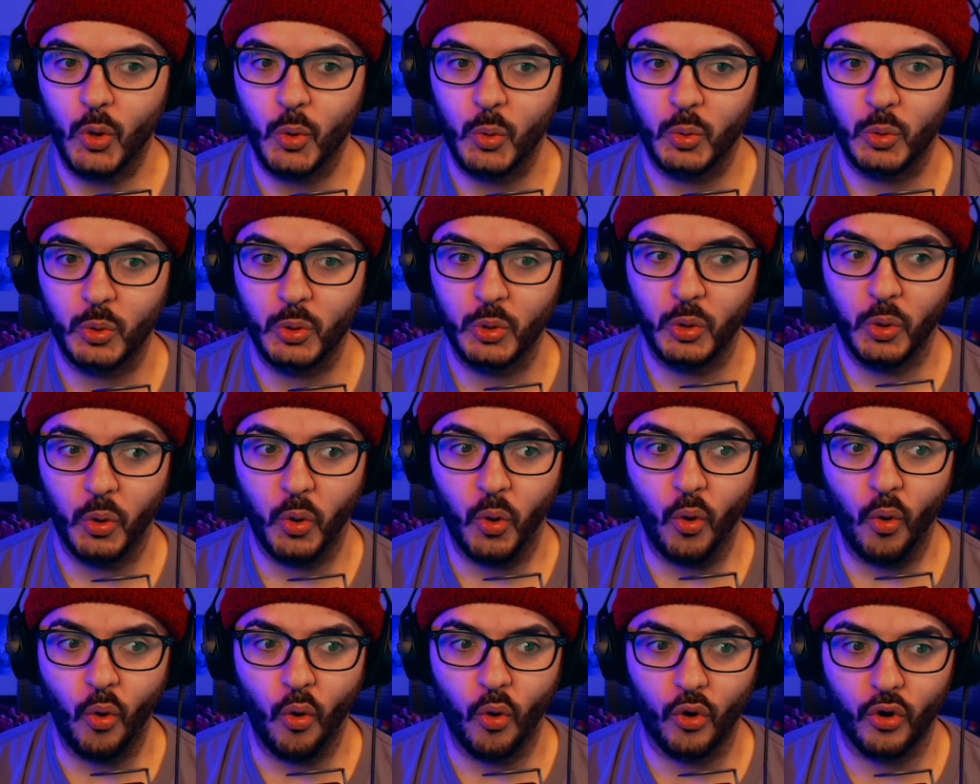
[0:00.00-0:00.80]

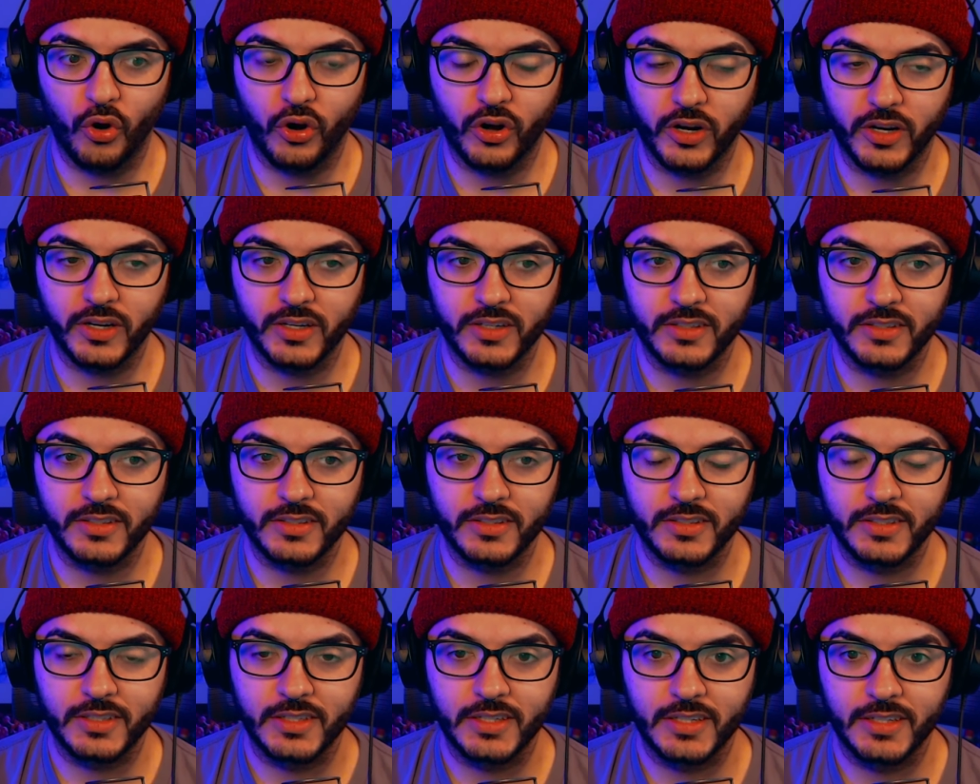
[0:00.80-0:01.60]
Lord.
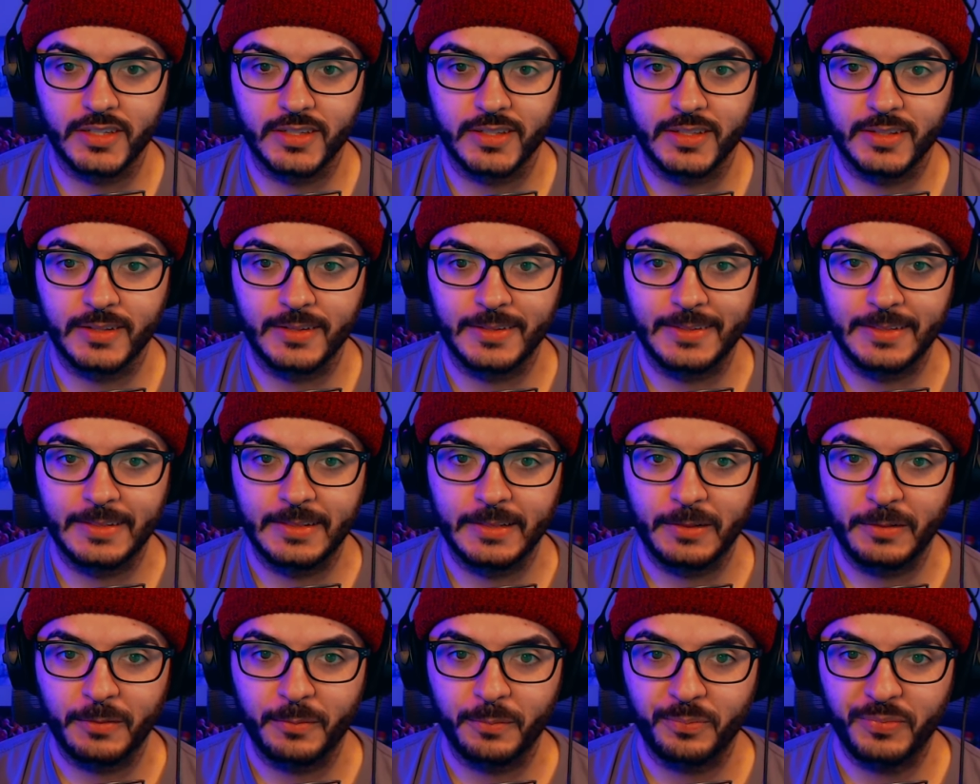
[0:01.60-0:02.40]

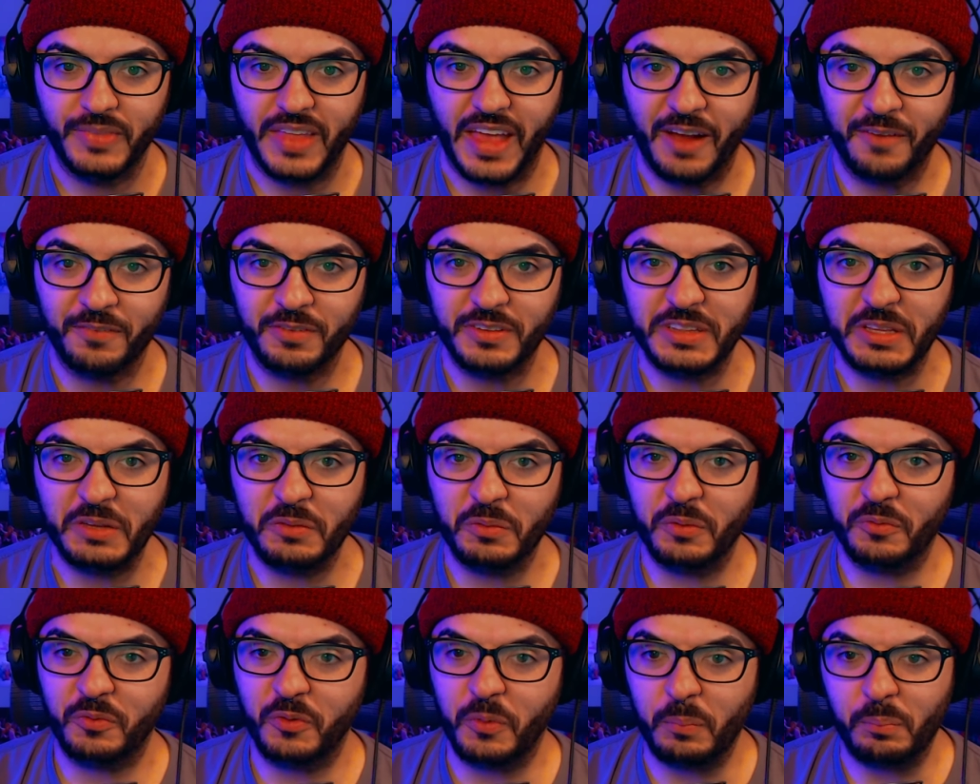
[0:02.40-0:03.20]
Everything
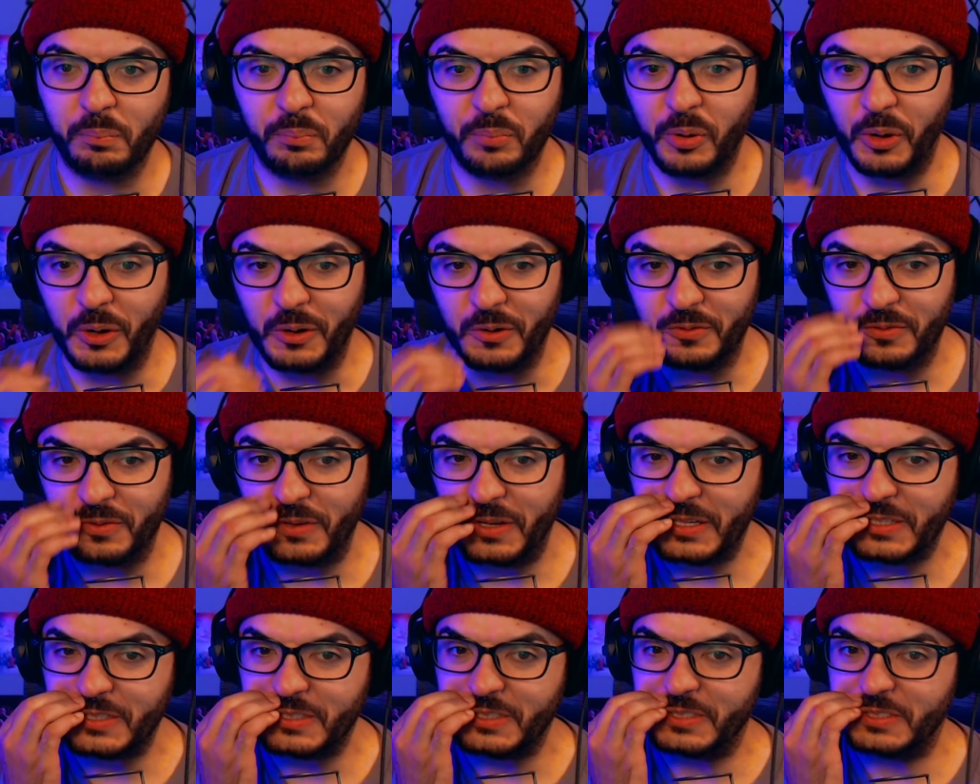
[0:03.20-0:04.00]
went from
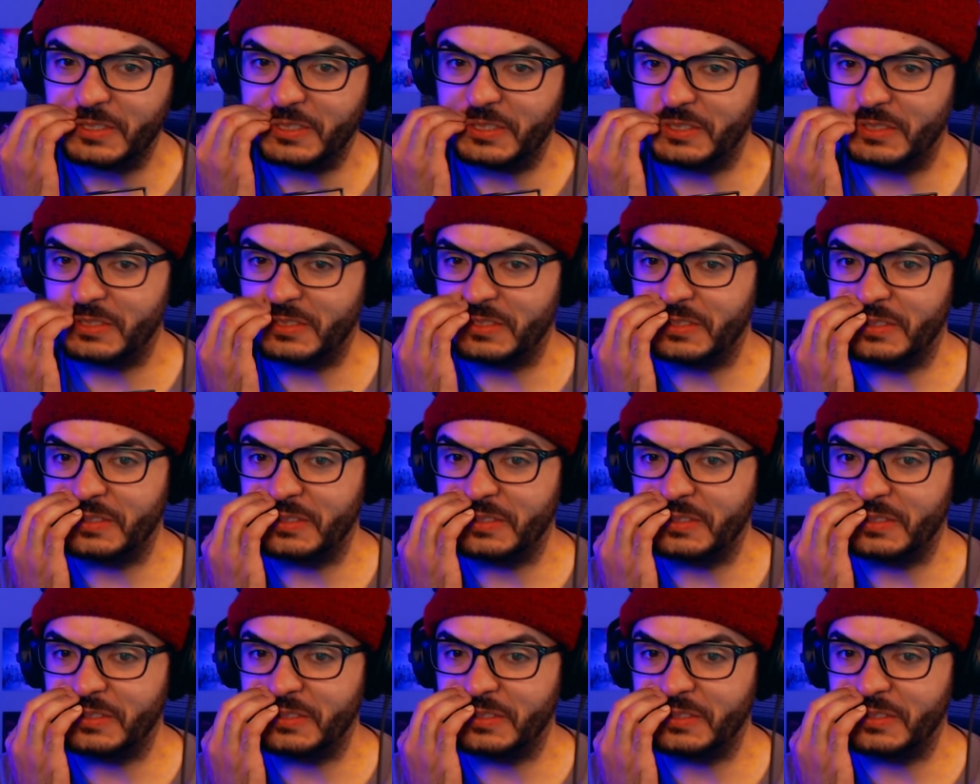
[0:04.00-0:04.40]
perfect to just